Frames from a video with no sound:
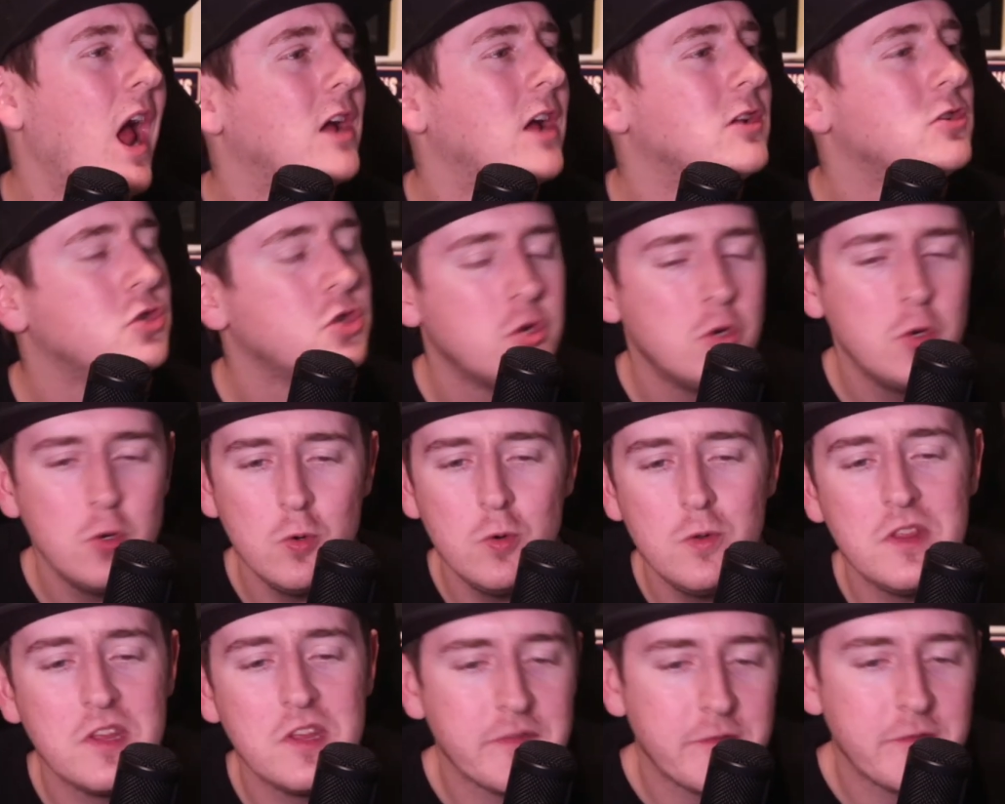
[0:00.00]

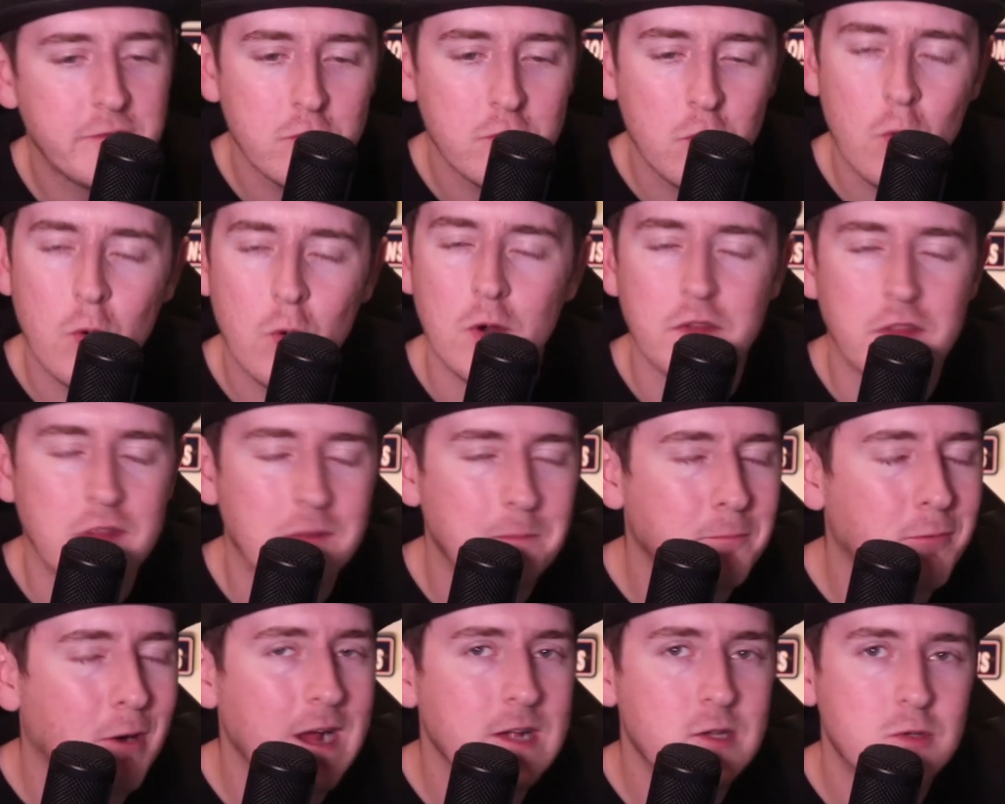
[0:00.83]
to the floor. The
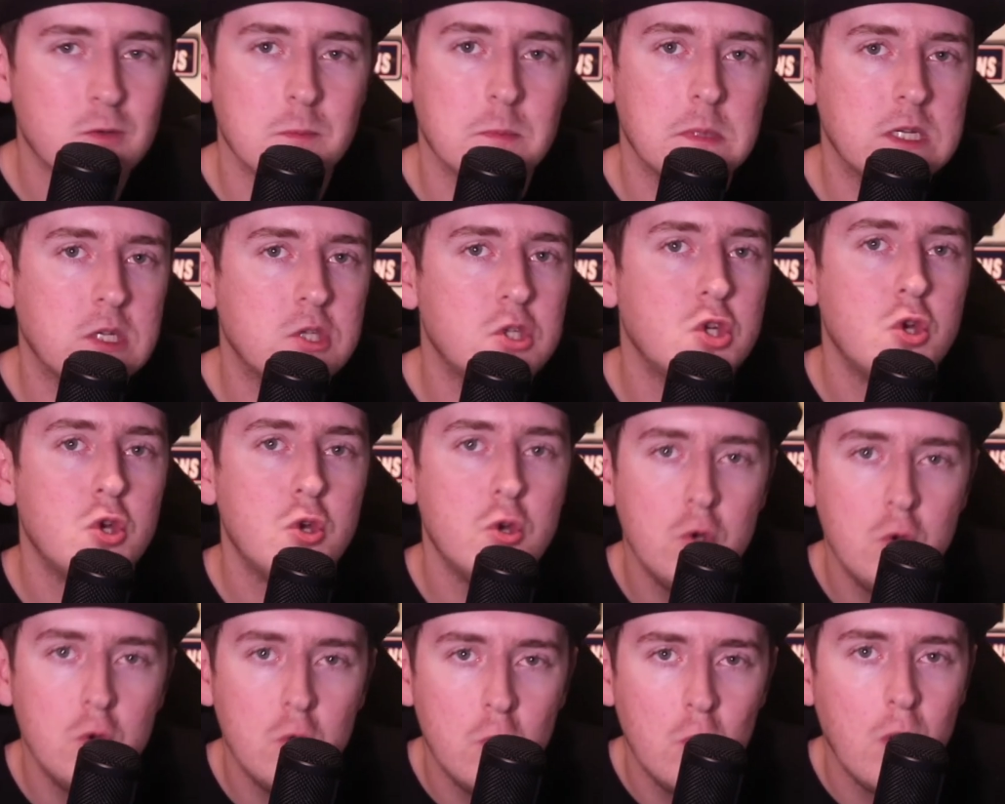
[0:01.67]
price will be
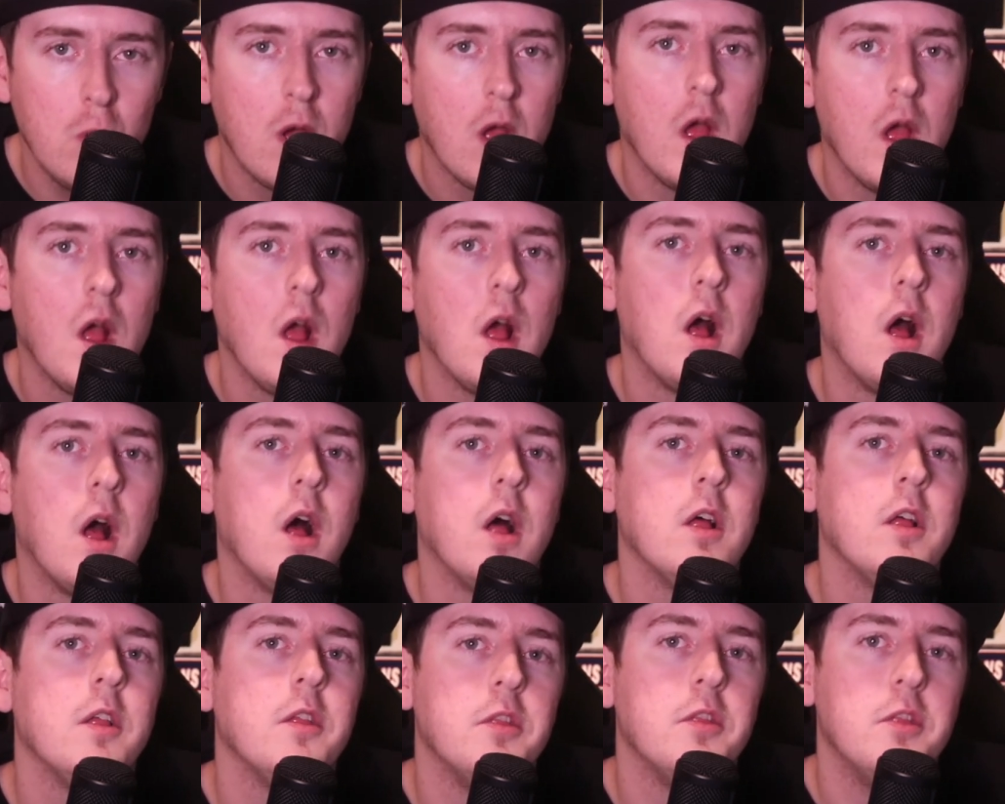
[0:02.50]
to
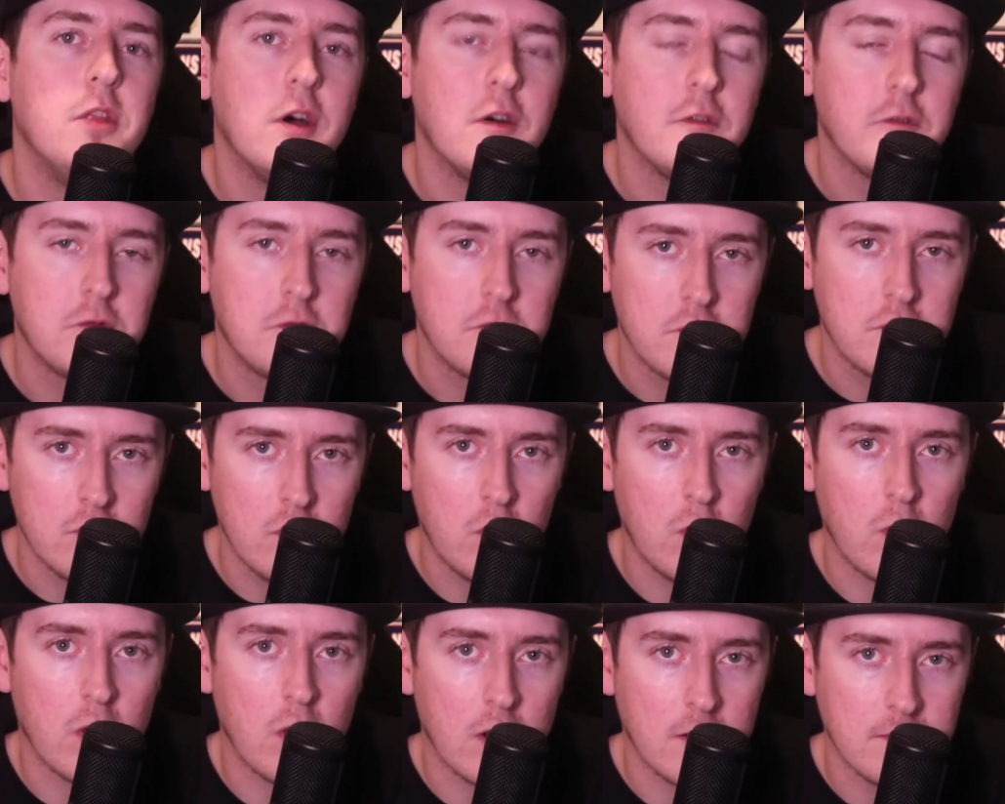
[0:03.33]
the
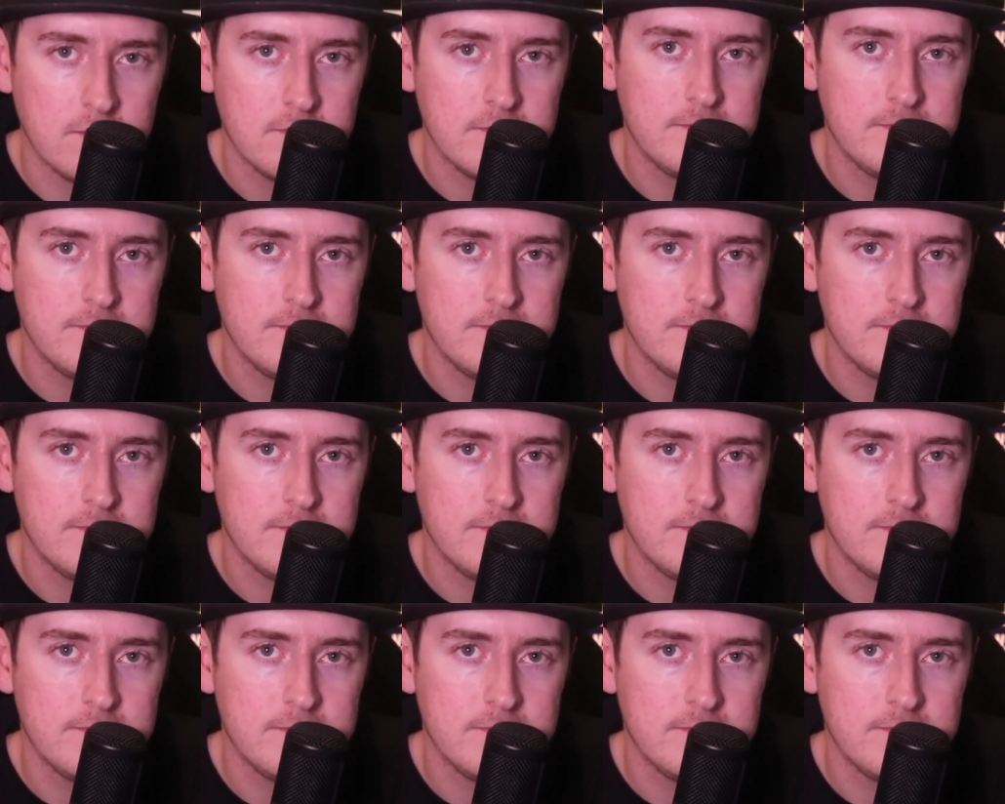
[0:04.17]
floor.